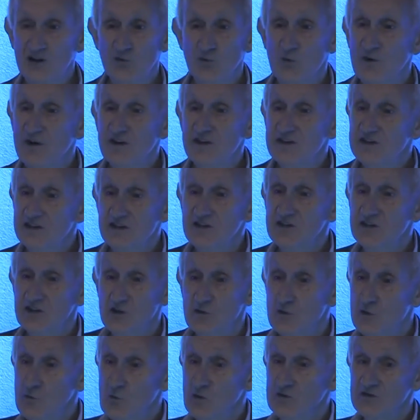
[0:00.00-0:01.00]
where it didn't know
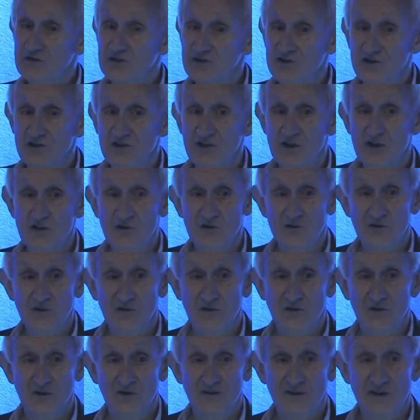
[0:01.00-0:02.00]
it wanted to go.
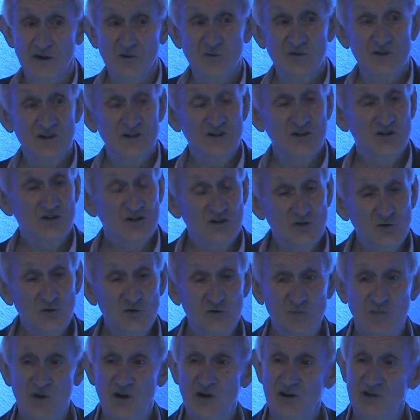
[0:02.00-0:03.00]
That was a huge
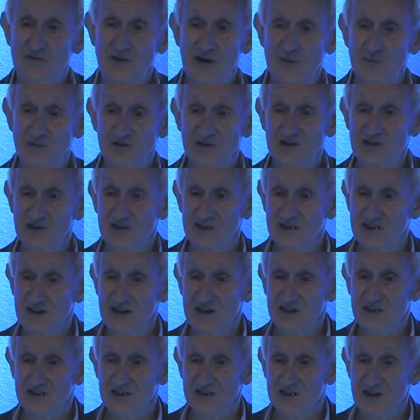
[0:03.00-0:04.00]
part of Apple's
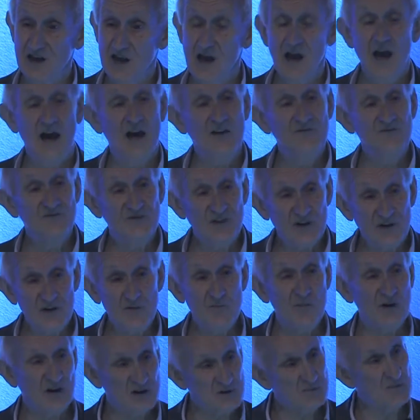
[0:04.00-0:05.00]
success and very
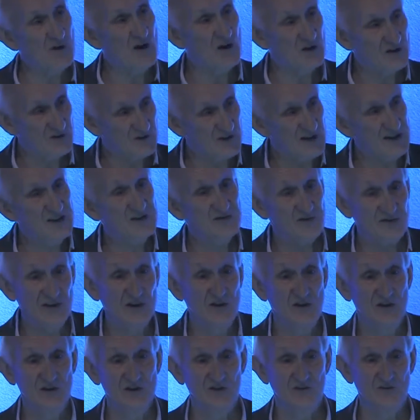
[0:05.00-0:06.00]
much part of his
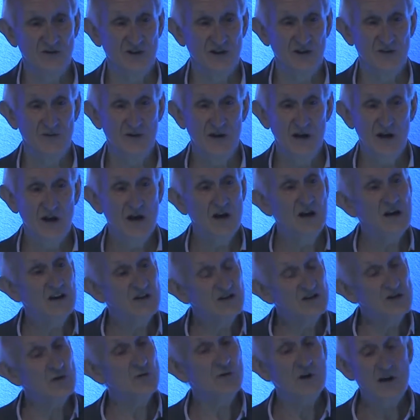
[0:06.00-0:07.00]
philosophy.
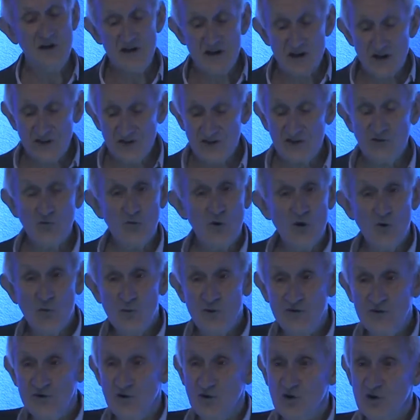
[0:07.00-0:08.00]
So nothing wrong
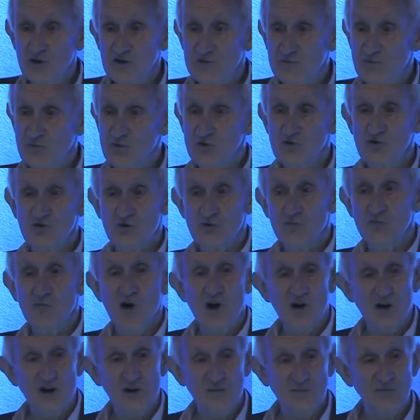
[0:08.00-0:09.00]
with knowledge push or
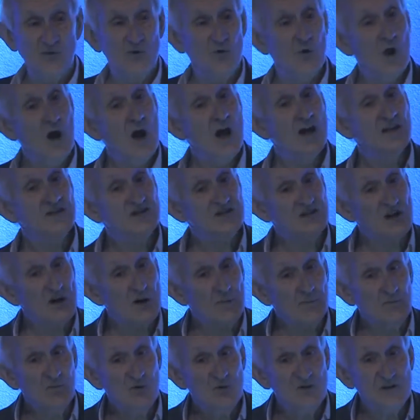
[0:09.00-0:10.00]
market pull.
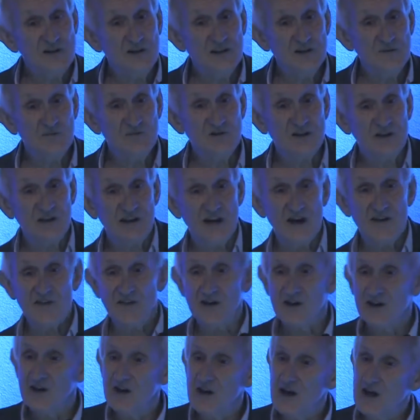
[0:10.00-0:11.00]
Start putting them
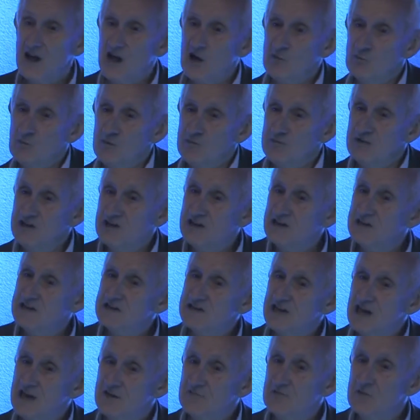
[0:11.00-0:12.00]
together and we begin to
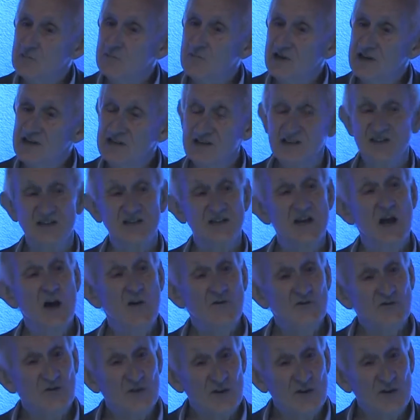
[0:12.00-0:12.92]
have the basis for